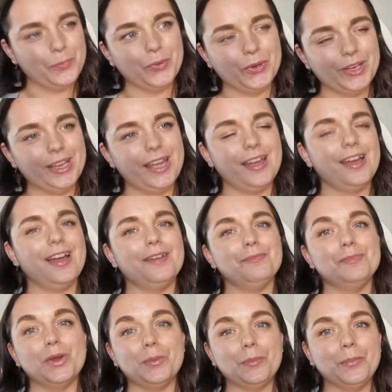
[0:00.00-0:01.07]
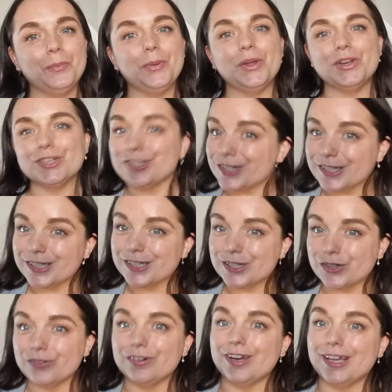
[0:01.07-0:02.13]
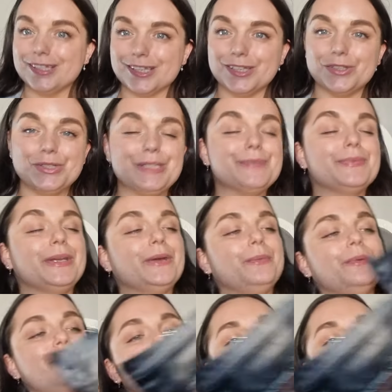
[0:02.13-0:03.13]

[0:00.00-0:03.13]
But yeah, I'm not purchasing stuff unless I use something up